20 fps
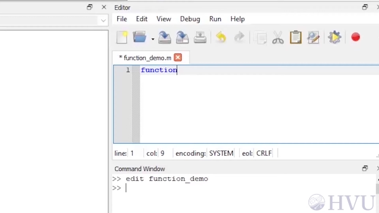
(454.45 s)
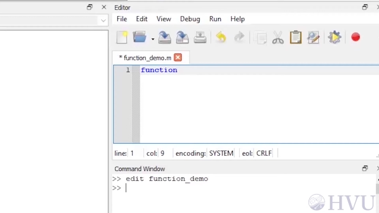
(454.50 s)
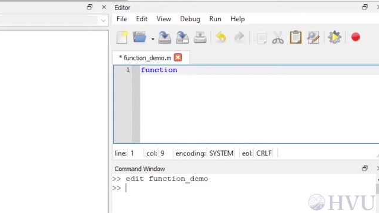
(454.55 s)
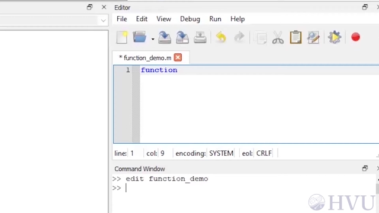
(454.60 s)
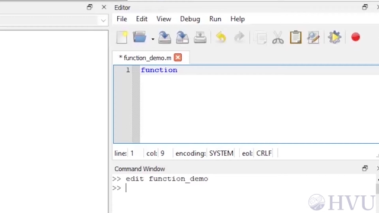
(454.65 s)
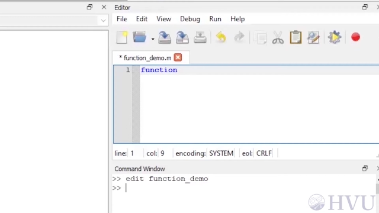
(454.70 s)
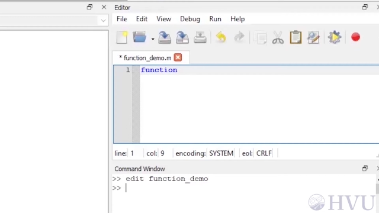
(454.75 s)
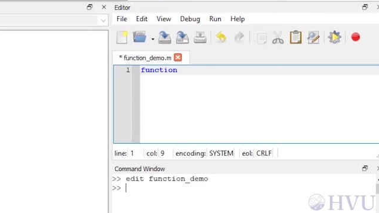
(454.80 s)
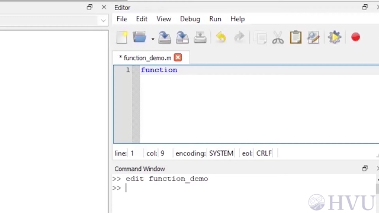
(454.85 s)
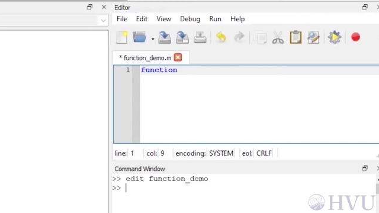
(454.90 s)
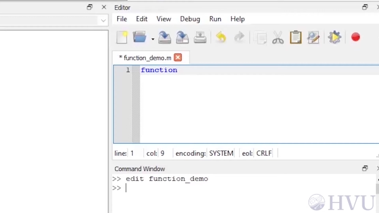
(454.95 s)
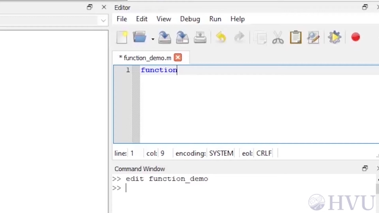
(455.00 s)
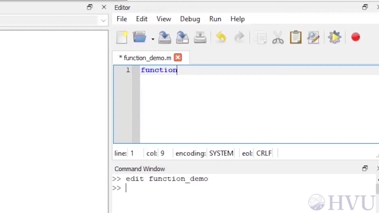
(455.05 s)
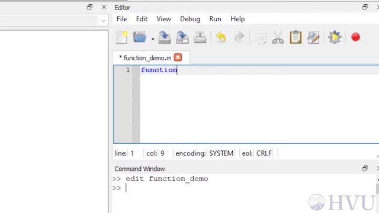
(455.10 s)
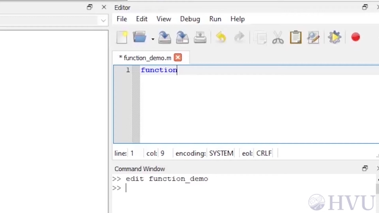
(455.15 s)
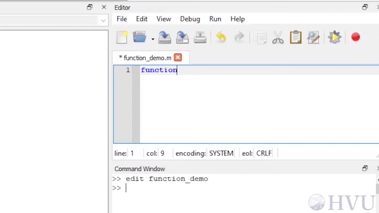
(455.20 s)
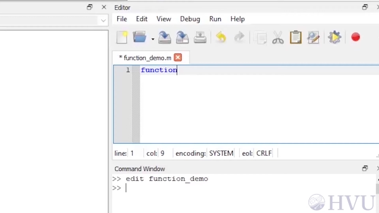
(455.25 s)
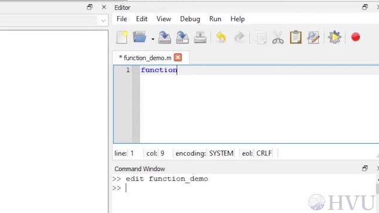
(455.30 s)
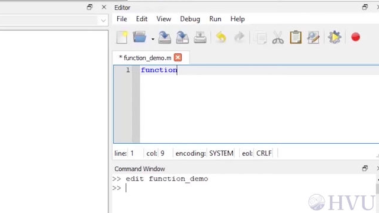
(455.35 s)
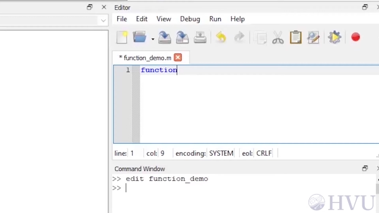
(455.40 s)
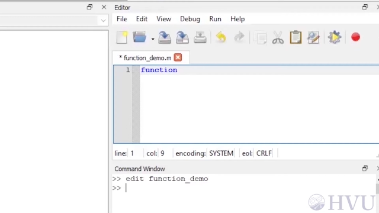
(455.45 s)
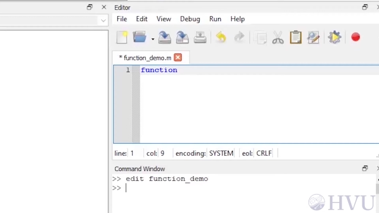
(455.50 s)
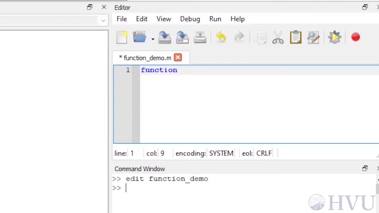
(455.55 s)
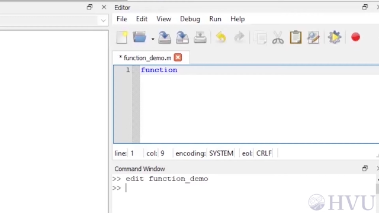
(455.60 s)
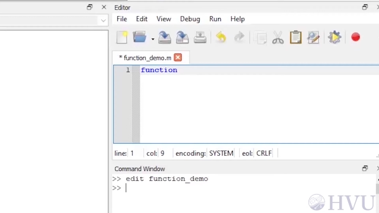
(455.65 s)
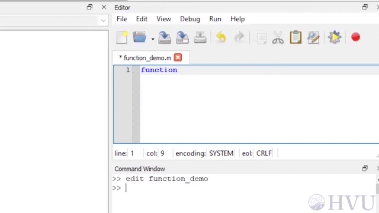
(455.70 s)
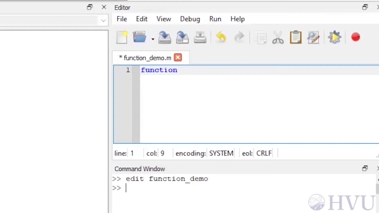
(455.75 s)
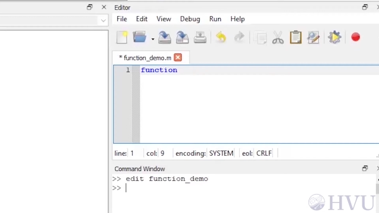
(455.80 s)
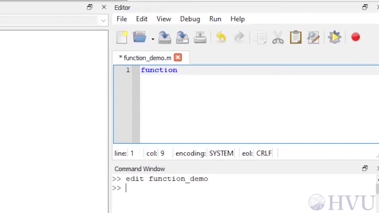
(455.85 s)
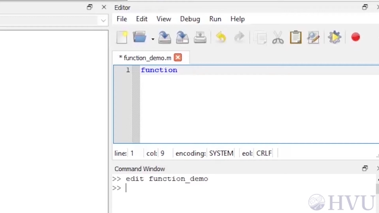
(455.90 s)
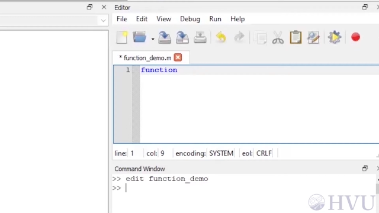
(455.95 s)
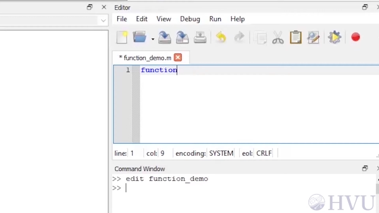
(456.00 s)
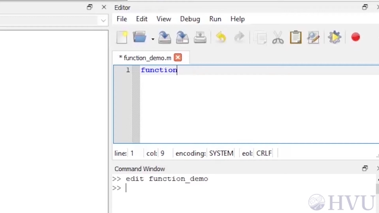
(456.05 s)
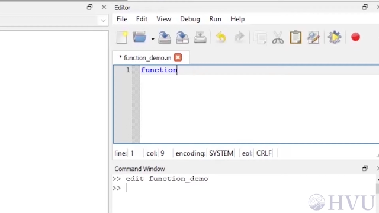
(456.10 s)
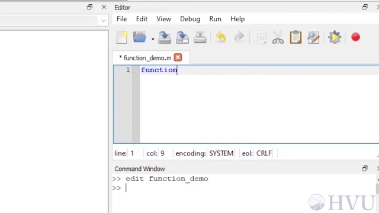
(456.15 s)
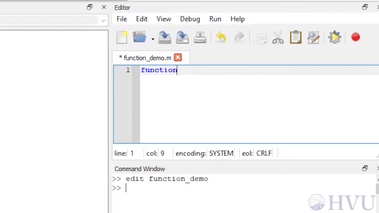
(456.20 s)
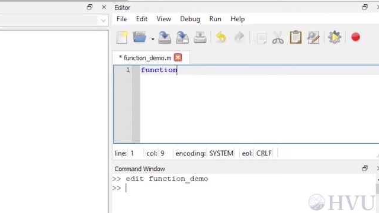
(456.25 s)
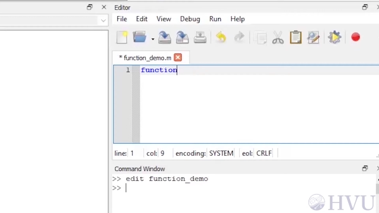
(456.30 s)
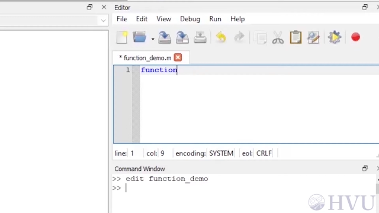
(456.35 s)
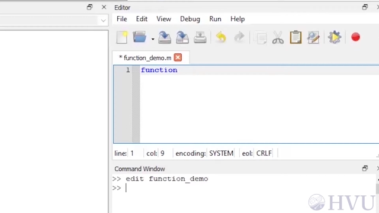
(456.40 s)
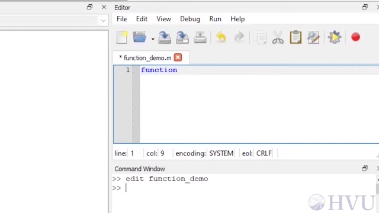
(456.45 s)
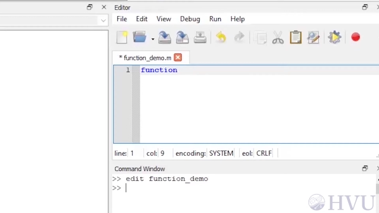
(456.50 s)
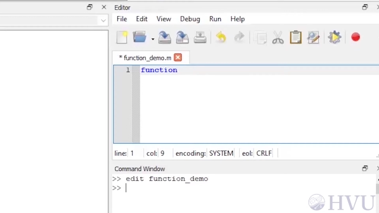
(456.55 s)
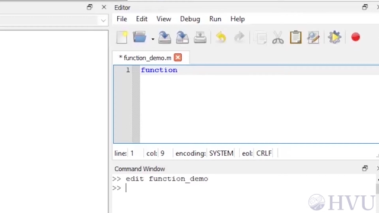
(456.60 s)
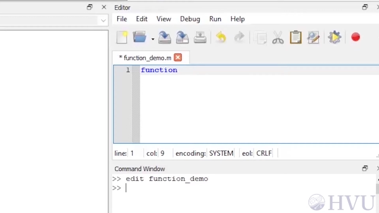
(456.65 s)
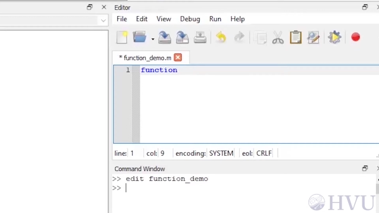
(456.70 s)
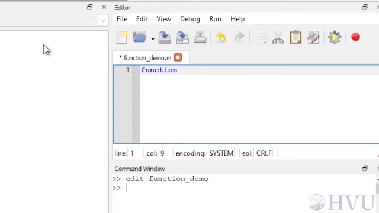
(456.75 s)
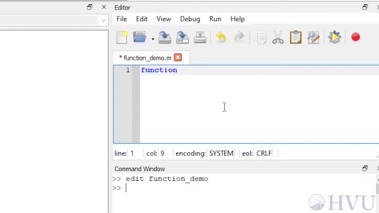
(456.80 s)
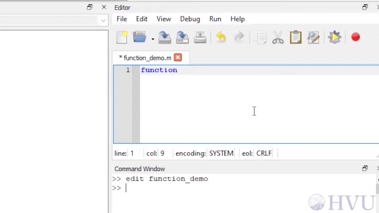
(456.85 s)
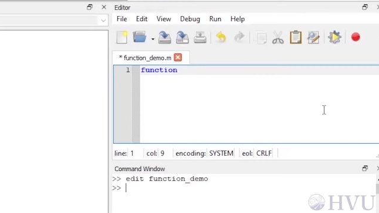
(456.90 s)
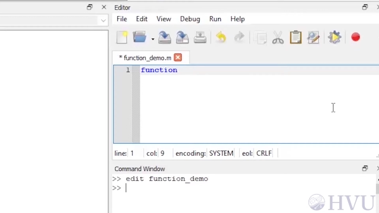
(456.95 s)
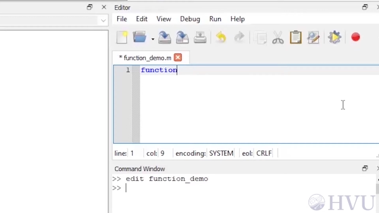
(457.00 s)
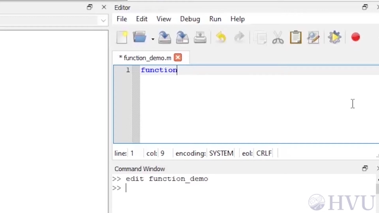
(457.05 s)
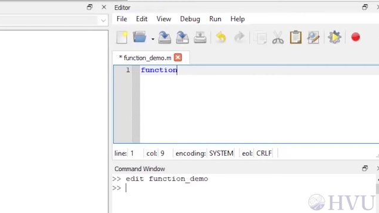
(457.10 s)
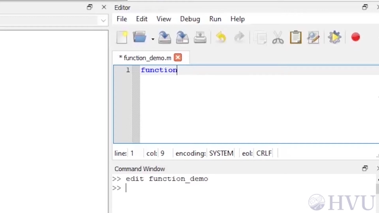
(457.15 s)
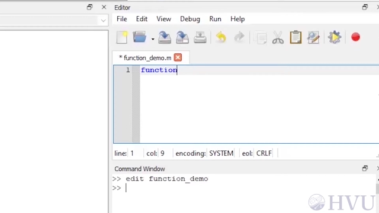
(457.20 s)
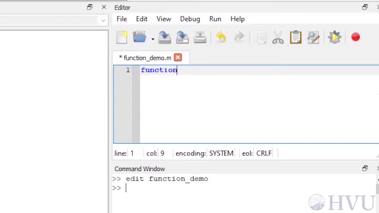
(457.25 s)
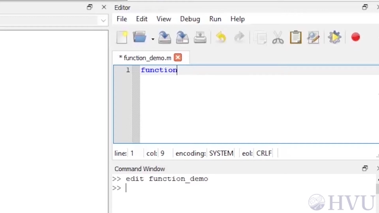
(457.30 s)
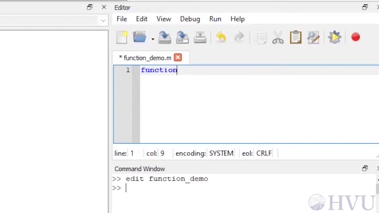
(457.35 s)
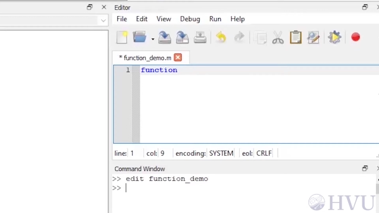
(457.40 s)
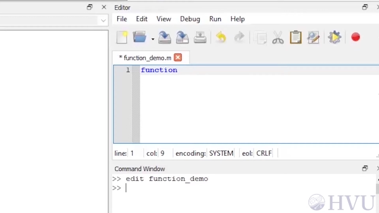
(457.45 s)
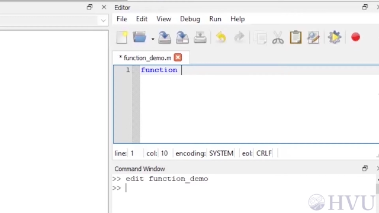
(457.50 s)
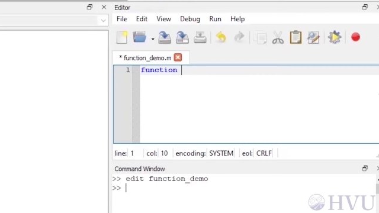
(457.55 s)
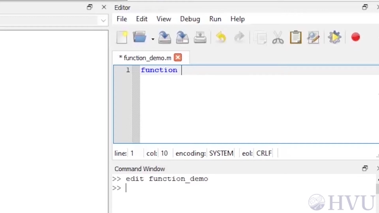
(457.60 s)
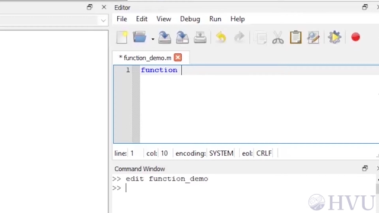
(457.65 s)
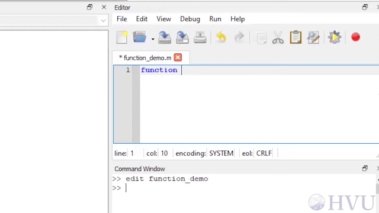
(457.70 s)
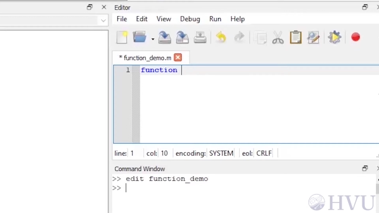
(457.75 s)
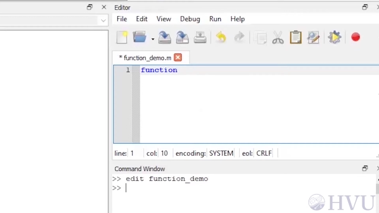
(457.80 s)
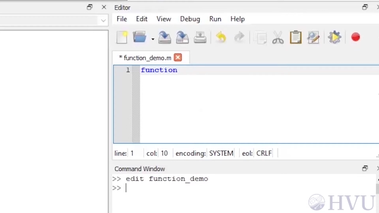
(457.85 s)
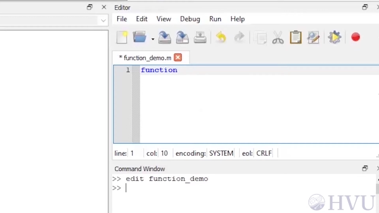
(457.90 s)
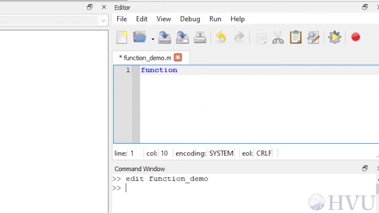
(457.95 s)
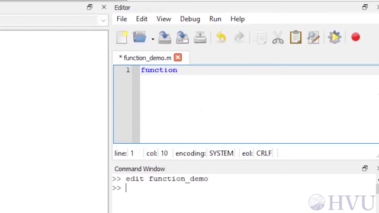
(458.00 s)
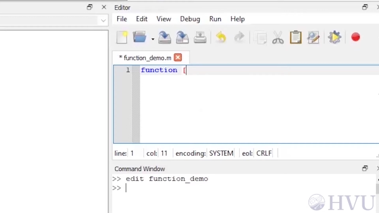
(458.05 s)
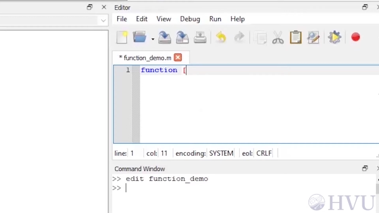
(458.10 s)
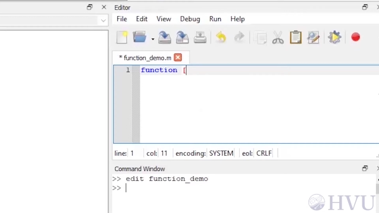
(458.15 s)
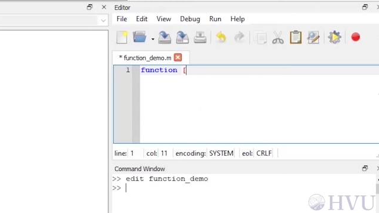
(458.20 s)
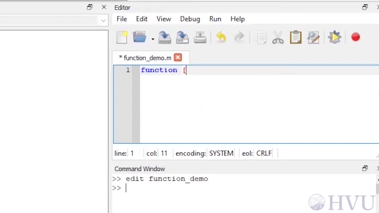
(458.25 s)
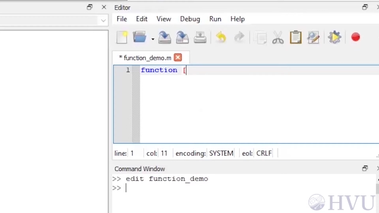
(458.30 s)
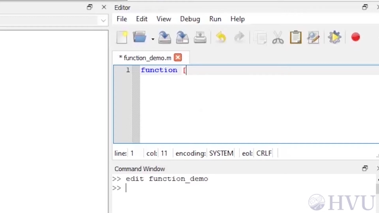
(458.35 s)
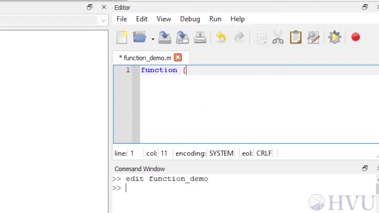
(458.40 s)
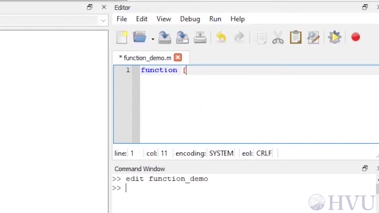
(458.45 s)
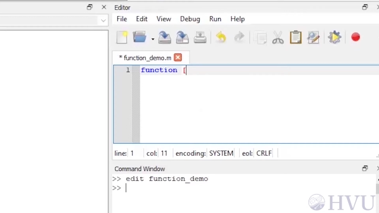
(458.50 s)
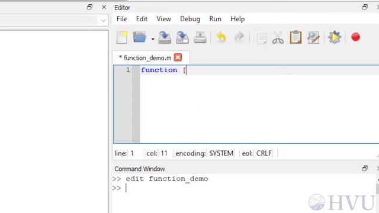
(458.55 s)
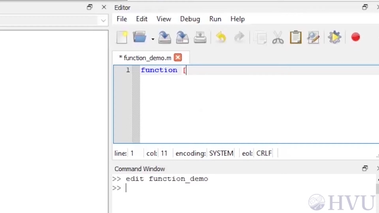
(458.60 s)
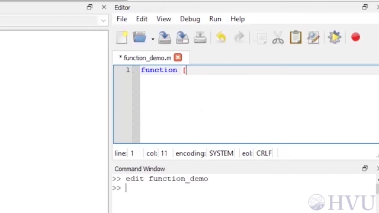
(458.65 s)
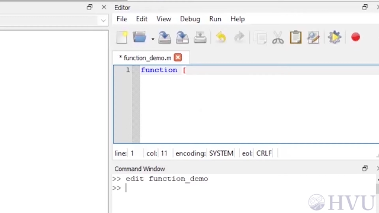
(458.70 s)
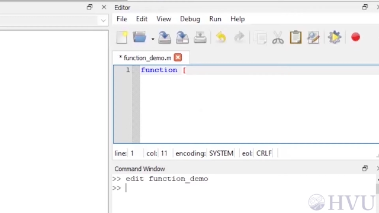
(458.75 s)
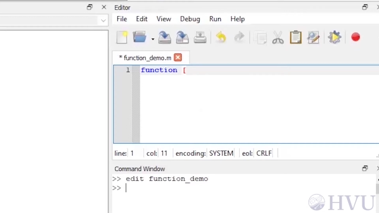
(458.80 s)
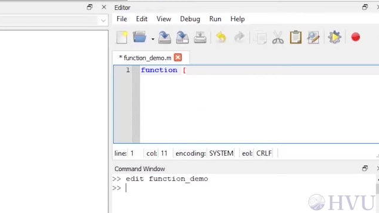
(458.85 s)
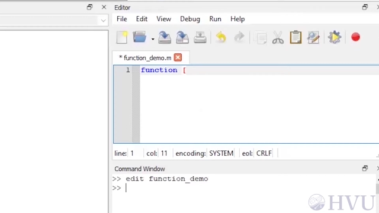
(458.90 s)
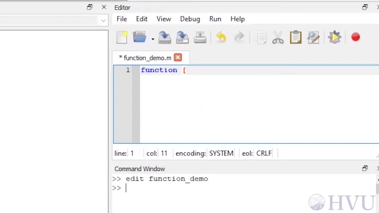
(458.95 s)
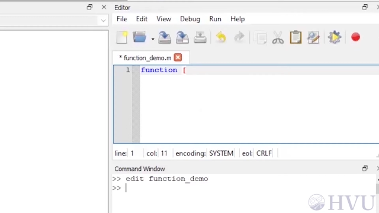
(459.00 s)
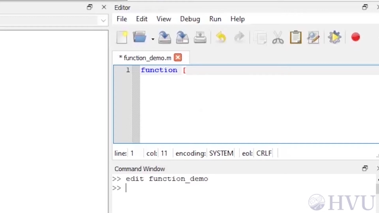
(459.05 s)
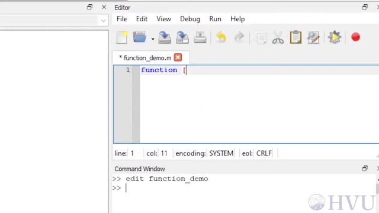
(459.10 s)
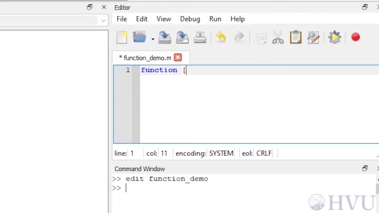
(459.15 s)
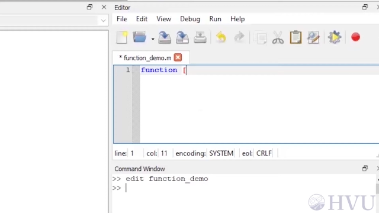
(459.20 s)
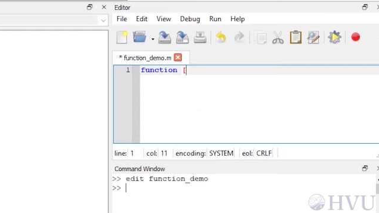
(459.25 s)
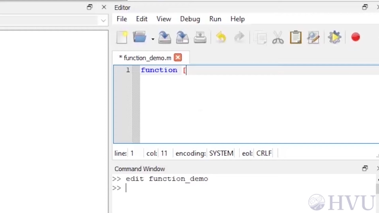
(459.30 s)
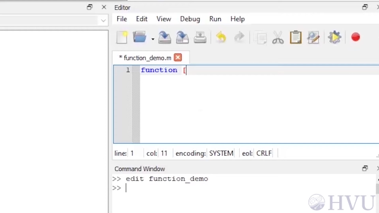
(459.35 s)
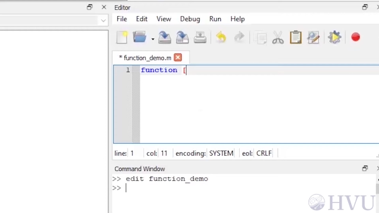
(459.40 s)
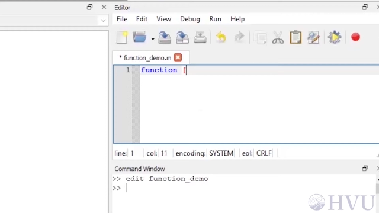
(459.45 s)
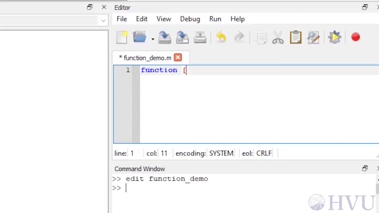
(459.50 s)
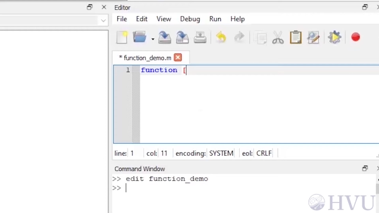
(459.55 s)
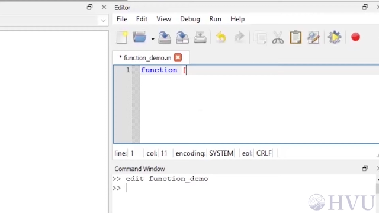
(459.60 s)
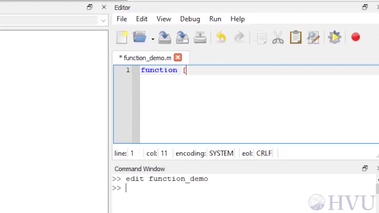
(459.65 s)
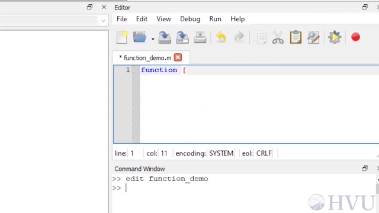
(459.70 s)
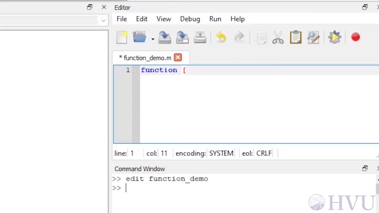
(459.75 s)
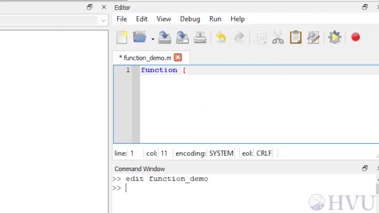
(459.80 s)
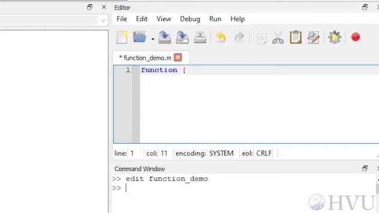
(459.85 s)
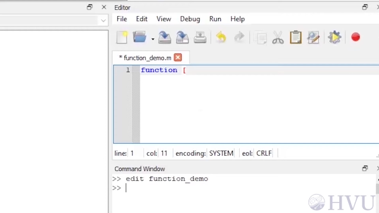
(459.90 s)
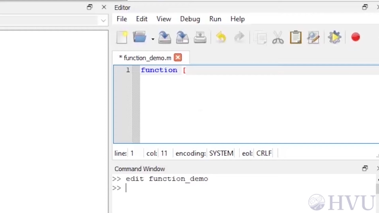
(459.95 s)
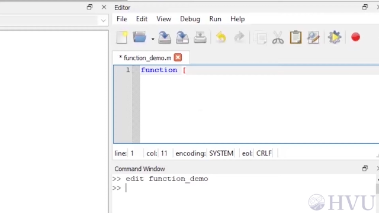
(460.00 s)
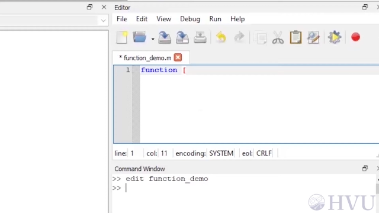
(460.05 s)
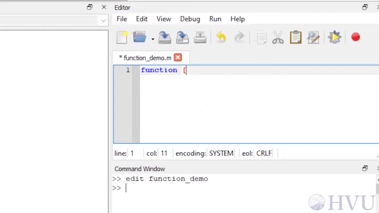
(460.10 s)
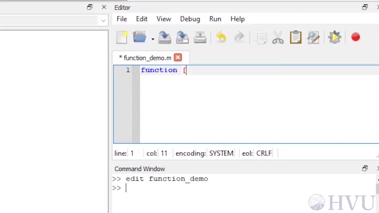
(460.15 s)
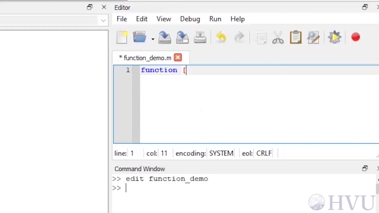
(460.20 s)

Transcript: No face is visible, so there are no lips to read.